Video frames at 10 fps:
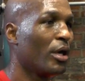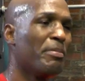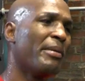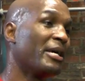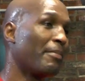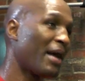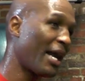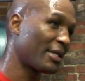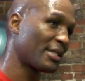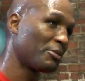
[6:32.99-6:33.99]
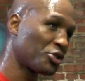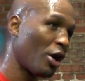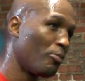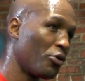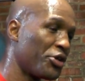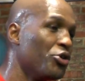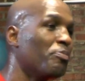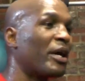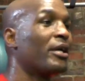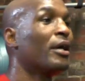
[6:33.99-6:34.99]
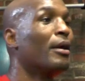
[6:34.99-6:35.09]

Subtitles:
and maybe I'm not because I'm going to talk more than you, but